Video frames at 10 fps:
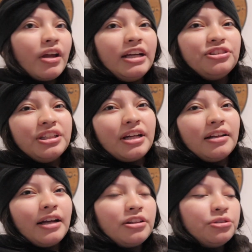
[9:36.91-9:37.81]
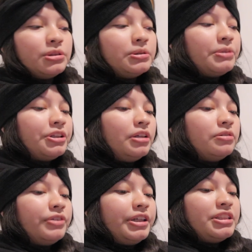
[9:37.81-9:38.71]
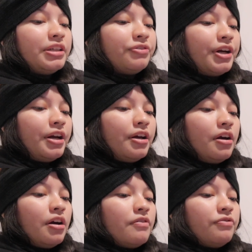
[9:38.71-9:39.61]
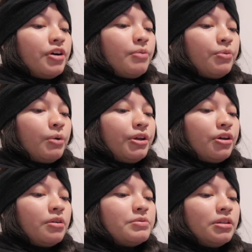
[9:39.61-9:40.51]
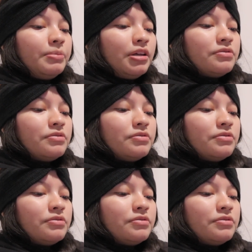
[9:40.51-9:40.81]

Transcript: Adrian and I liked the Christmas market. It was very different from what we thought it was going to be.